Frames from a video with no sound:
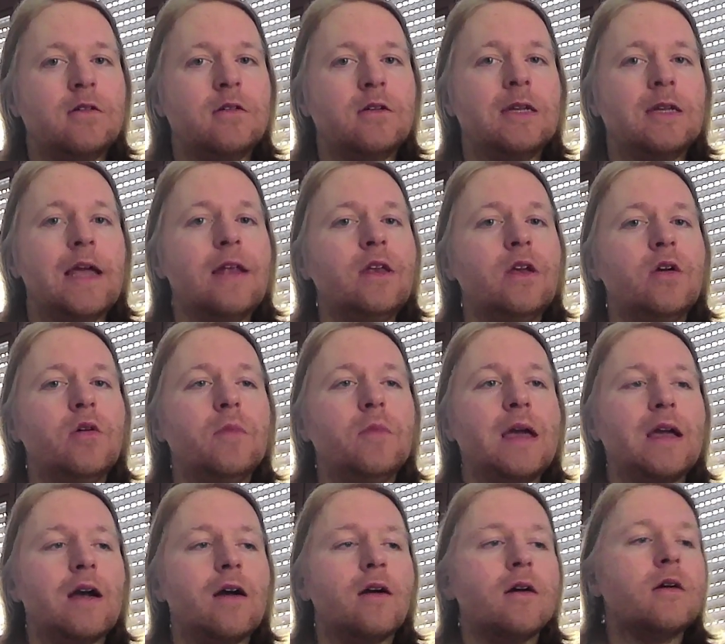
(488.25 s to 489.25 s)
Kenny
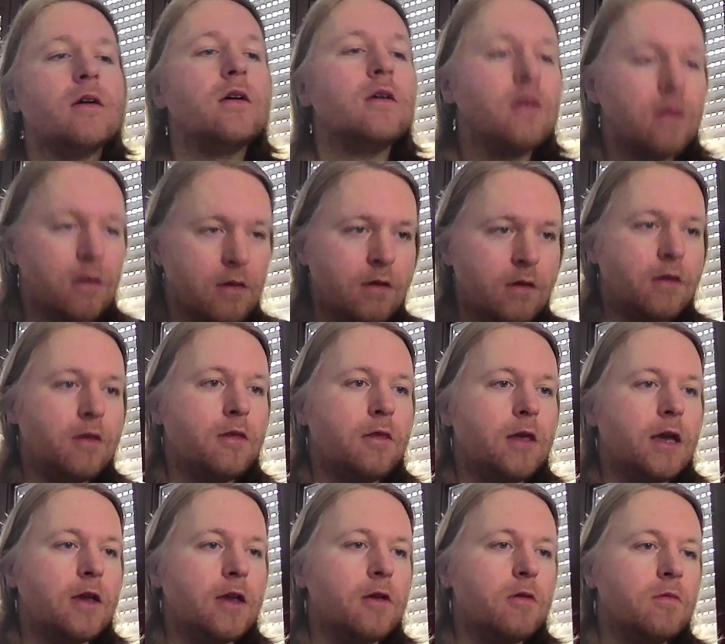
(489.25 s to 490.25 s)
Omega.
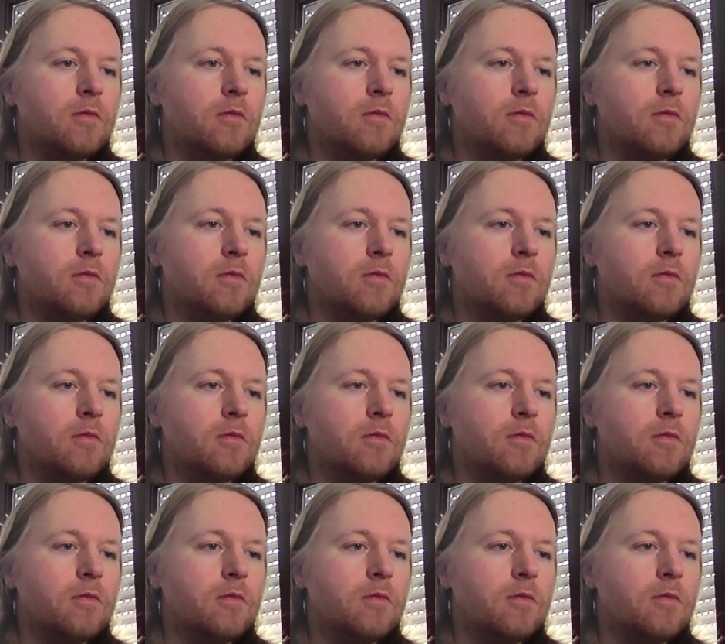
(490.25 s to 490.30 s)
Thank you.